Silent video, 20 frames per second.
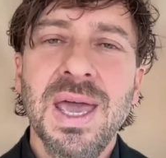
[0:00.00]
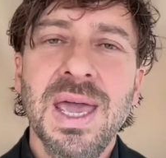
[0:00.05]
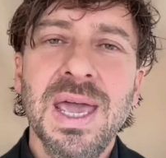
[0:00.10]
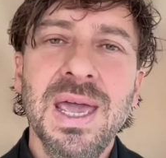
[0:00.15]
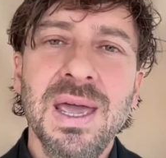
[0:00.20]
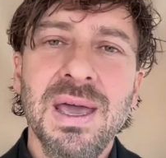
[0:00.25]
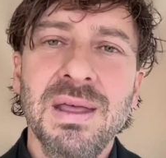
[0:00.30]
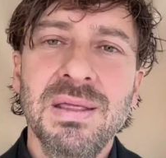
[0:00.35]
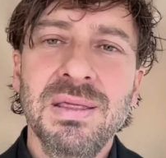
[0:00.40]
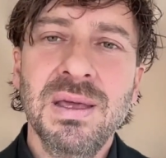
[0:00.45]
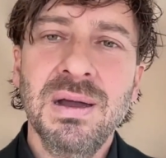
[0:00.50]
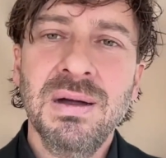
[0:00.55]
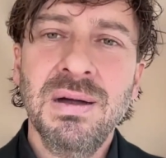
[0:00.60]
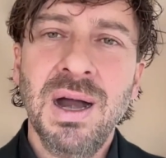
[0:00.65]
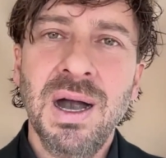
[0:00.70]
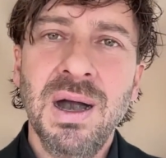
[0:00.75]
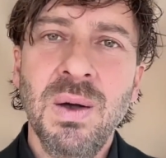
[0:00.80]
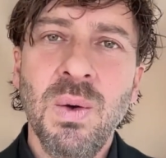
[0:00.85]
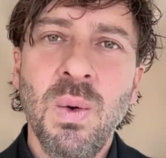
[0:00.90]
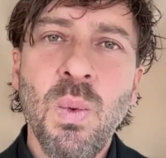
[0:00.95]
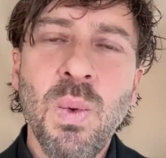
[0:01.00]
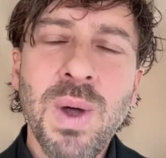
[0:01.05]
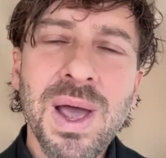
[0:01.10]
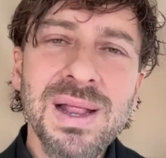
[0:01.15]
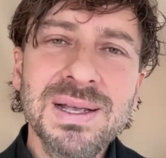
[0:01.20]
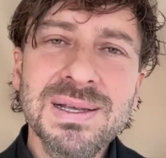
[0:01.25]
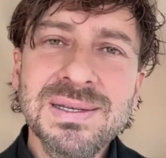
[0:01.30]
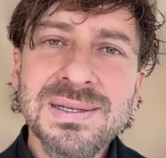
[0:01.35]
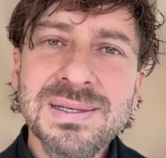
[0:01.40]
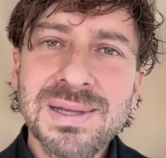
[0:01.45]
and there are
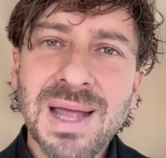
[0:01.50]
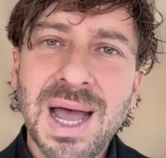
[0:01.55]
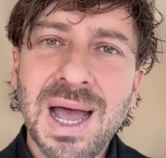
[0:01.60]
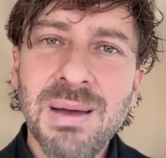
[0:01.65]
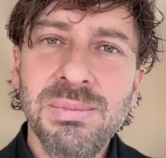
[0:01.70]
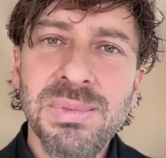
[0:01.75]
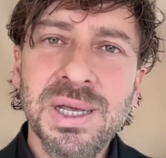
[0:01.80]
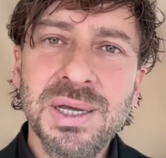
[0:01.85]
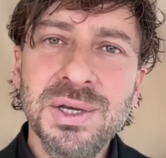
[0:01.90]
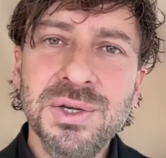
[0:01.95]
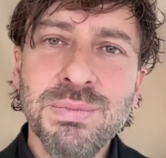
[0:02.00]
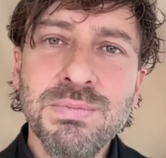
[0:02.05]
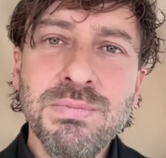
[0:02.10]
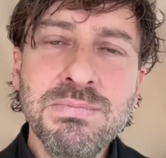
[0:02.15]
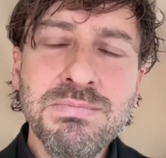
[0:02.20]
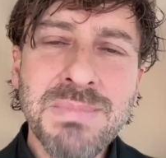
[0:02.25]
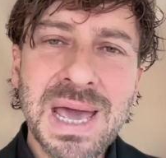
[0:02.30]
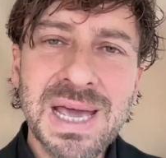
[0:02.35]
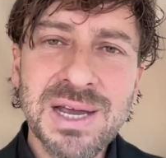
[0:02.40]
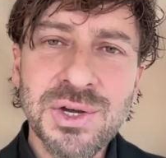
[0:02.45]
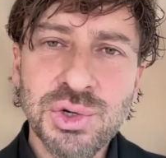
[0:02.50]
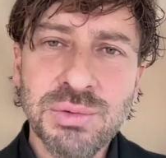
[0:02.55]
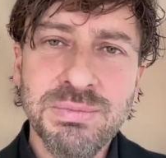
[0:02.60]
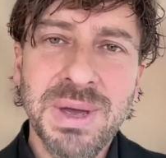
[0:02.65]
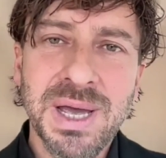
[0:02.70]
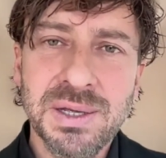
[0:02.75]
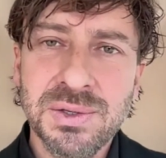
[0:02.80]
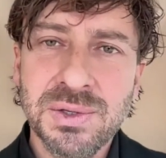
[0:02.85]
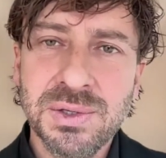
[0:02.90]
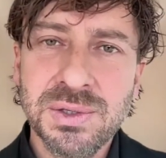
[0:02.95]
well-established
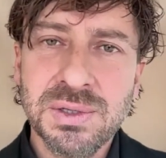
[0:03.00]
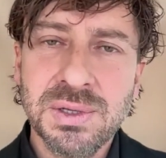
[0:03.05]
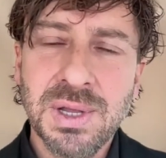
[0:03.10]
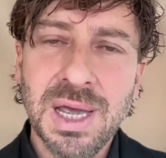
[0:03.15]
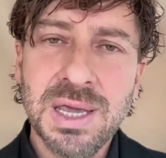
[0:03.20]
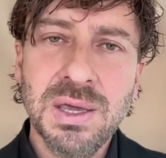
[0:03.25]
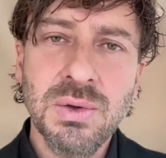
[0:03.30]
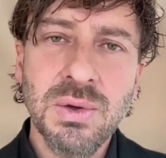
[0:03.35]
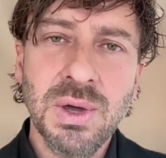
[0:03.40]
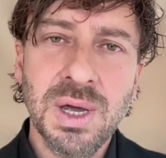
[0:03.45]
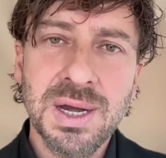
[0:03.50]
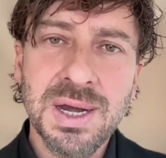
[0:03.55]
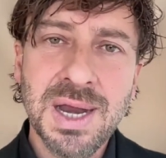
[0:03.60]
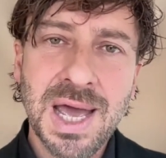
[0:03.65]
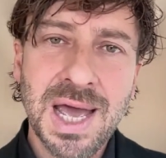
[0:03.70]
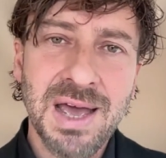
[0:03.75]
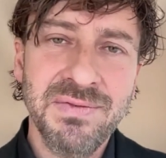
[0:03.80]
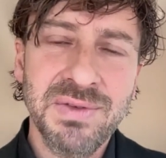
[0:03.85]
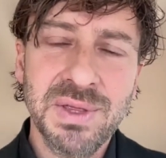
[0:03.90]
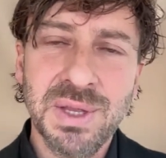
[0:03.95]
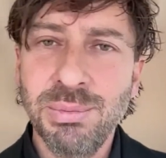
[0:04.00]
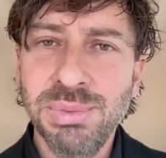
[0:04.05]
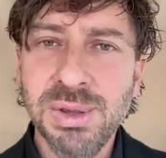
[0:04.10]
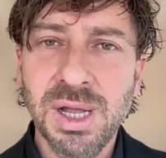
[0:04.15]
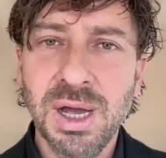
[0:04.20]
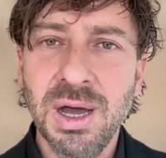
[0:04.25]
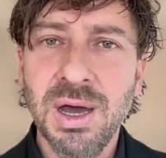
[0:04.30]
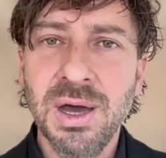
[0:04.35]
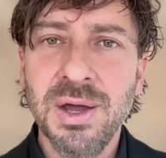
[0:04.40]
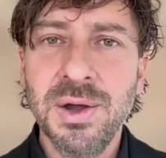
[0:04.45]
measurements that you can have in the
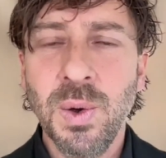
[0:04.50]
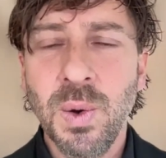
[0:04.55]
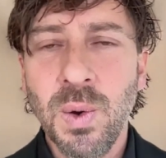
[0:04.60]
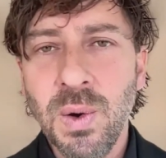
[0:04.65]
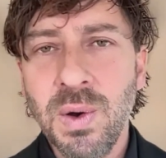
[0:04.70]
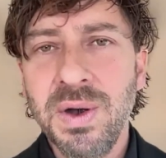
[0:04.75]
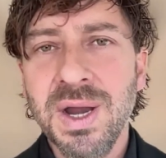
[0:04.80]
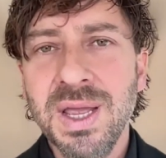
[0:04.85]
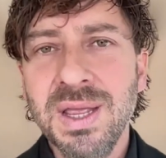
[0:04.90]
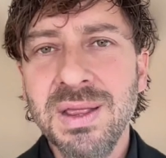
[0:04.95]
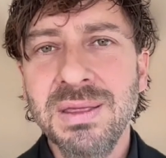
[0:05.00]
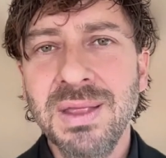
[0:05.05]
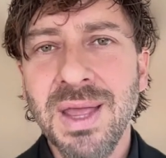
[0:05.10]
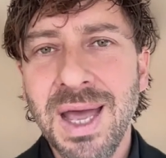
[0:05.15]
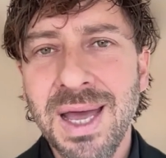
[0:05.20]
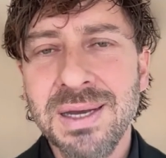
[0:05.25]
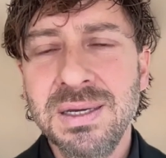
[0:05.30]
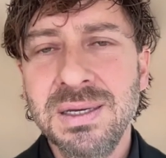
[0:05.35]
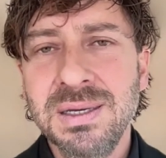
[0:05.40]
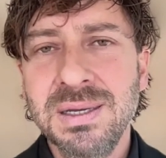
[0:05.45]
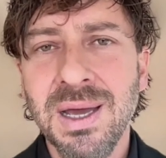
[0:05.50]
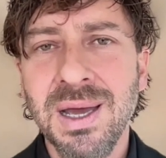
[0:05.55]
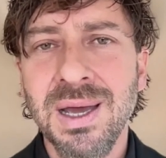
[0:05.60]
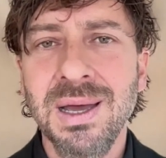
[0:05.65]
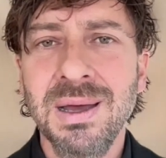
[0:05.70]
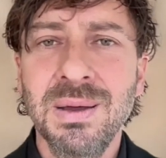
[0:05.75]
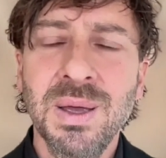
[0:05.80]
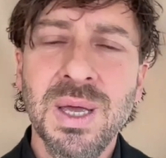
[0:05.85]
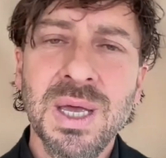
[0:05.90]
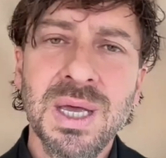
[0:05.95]
blood or in
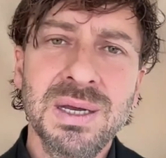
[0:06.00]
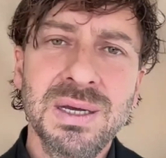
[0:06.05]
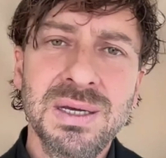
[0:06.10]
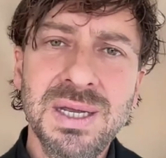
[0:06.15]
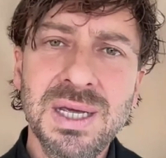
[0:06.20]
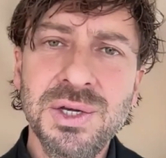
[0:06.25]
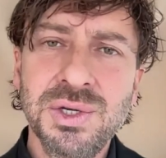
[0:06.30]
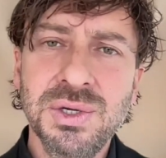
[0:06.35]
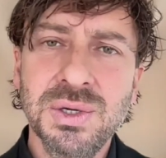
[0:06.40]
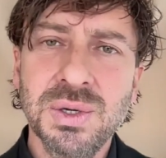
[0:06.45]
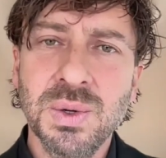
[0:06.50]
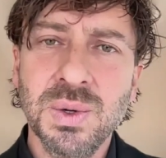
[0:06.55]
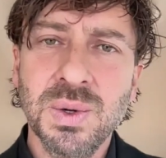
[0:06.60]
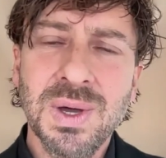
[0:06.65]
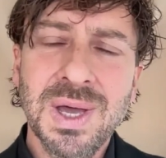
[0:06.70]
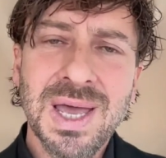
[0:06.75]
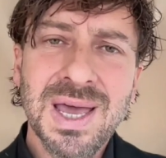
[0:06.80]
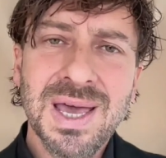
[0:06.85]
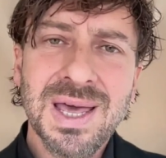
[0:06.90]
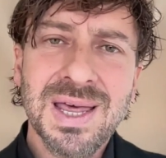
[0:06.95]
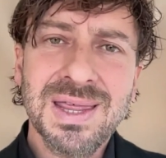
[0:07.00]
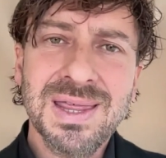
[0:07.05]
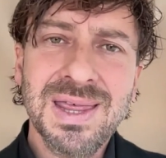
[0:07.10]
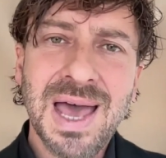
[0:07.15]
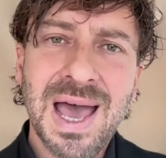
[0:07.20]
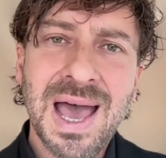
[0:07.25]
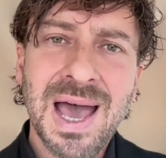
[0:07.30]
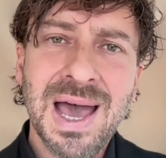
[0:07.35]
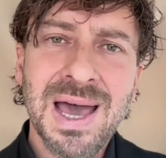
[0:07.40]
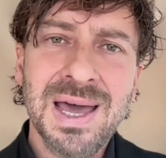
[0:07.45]
that tissue
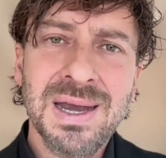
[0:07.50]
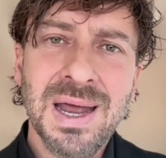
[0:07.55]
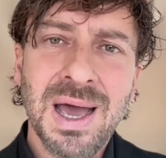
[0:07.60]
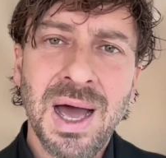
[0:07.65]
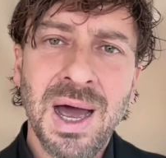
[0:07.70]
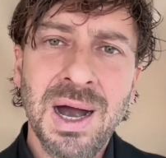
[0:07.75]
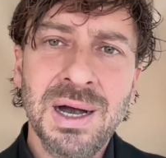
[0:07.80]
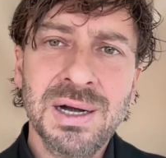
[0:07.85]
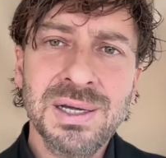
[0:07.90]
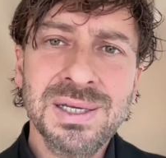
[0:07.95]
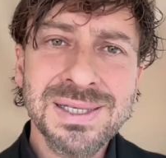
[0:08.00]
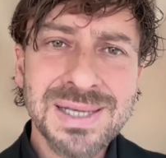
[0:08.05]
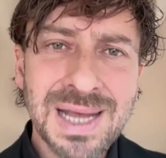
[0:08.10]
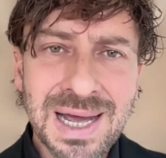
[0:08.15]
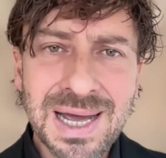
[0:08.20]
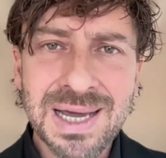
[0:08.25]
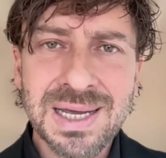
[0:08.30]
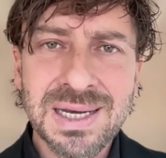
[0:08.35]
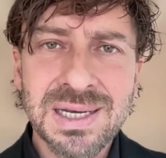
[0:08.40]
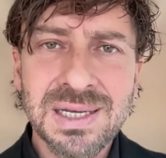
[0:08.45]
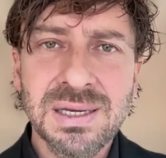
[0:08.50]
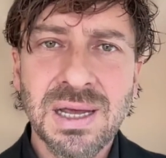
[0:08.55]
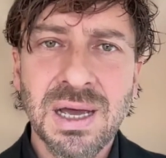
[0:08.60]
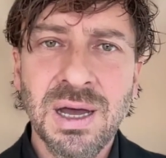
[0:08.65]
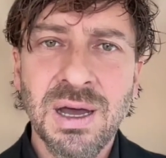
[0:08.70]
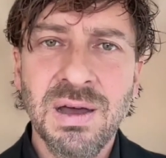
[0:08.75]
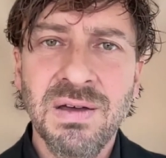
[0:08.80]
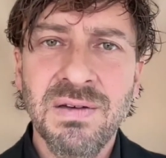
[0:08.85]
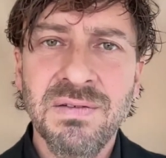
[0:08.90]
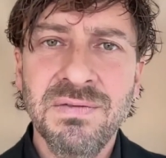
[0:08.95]
that are signs
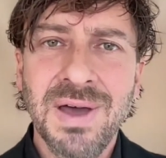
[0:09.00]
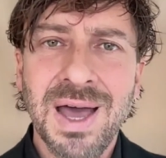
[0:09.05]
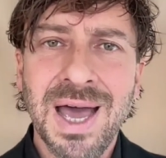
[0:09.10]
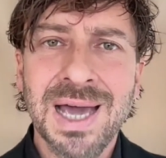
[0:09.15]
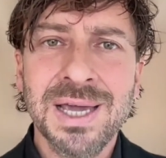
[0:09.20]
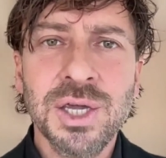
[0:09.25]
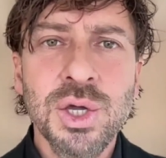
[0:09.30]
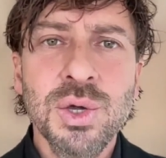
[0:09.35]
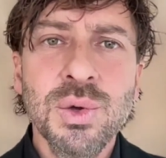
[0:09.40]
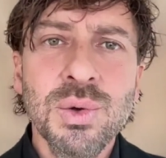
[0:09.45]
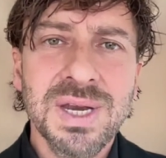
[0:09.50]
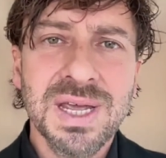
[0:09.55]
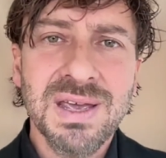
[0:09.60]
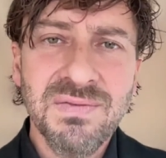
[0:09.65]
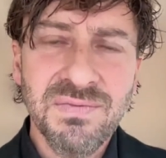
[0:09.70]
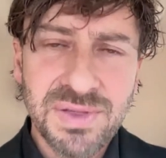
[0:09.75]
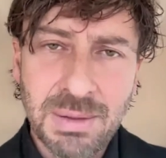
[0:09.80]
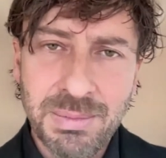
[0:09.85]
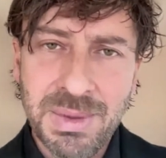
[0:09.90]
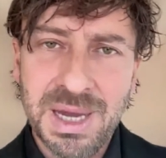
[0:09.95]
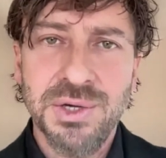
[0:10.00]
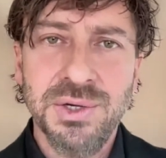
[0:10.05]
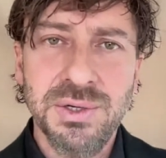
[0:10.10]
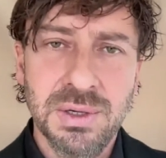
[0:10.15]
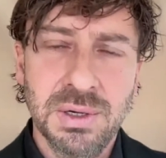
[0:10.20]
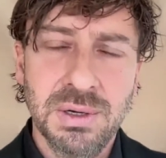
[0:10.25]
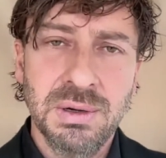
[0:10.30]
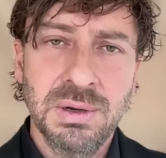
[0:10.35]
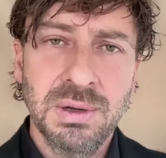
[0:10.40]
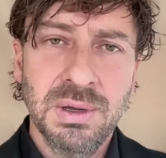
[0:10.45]
of acute
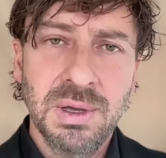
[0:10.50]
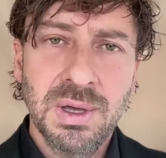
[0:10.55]
inflammation